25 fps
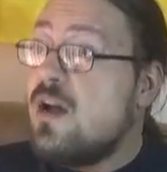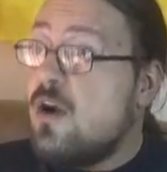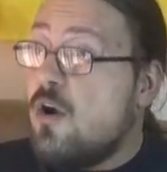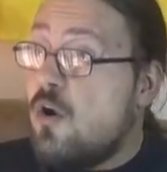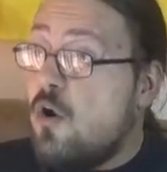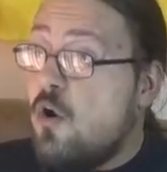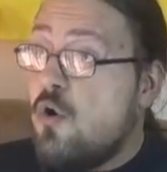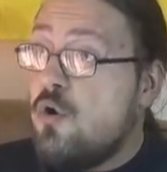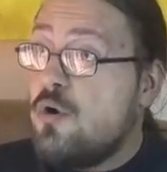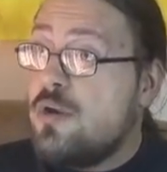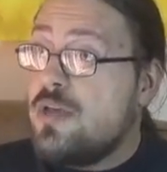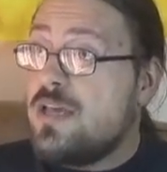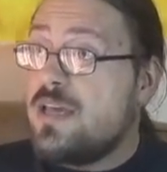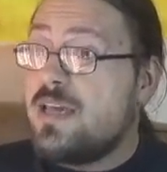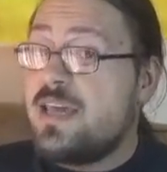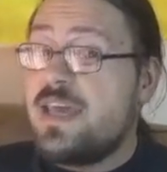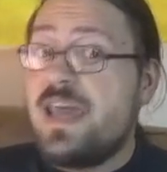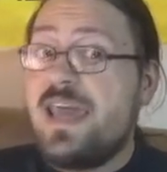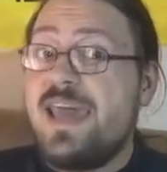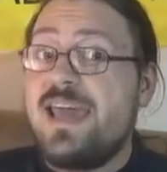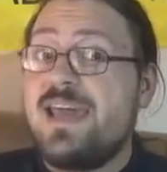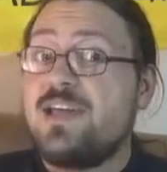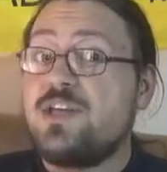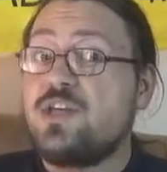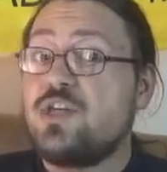all in
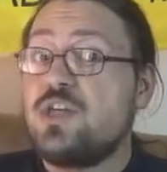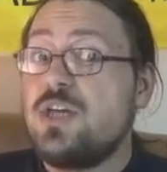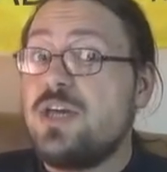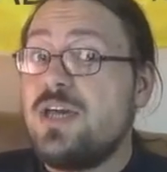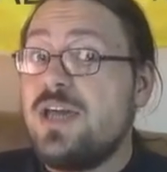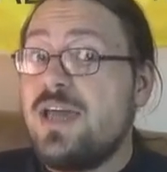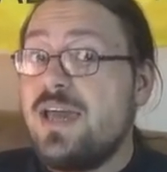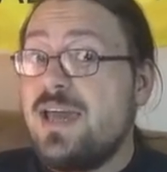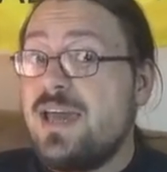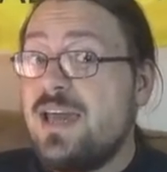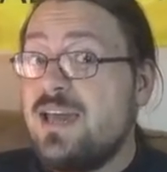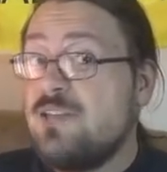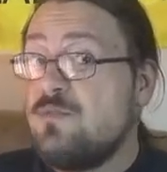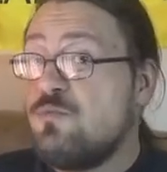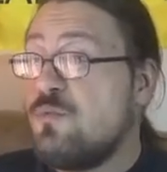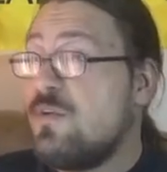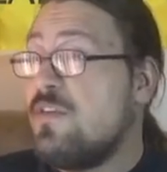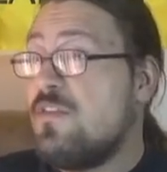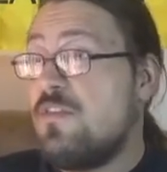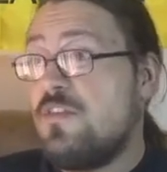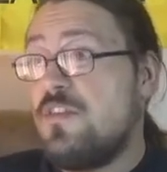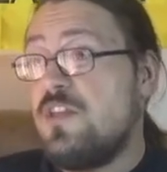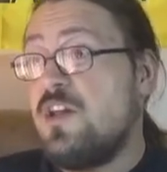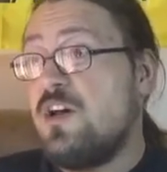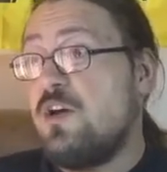cash and
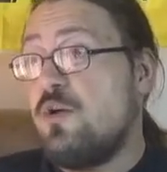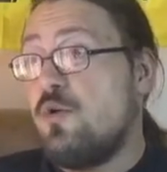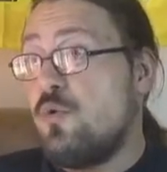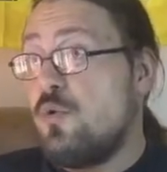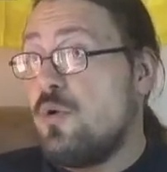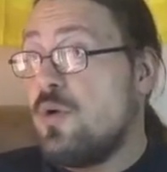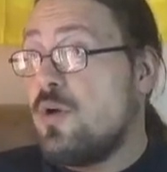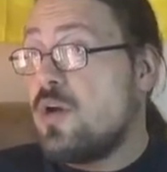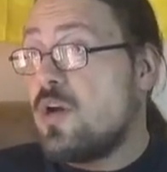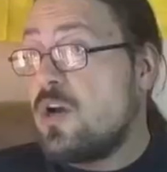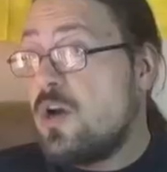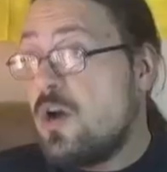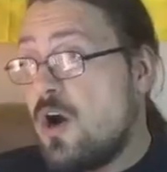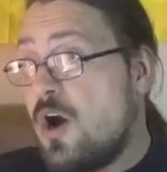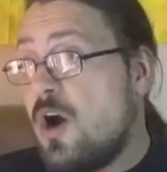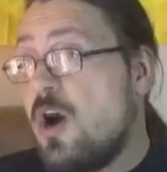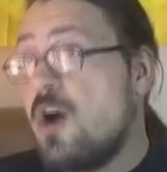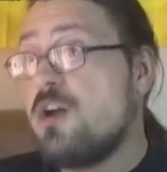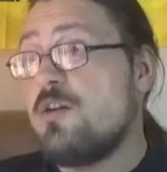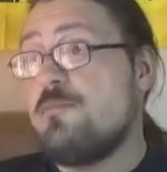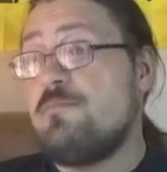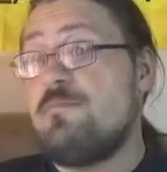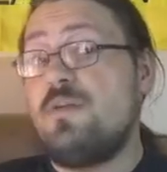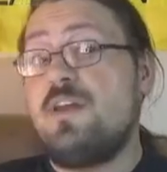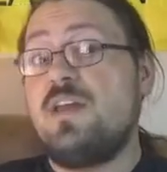with no
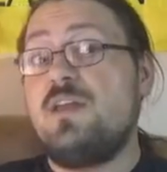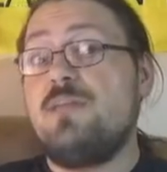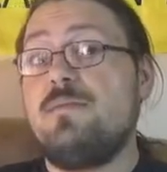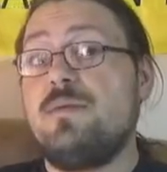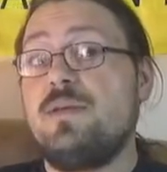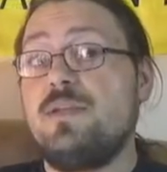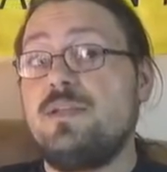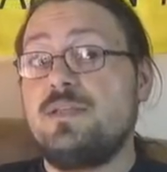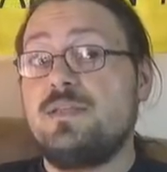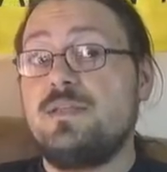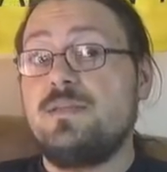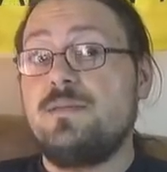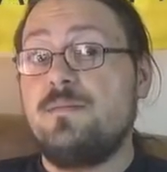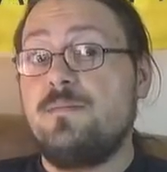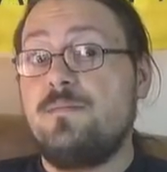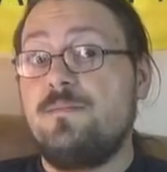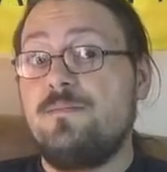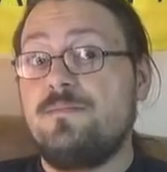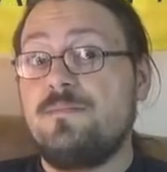car payment.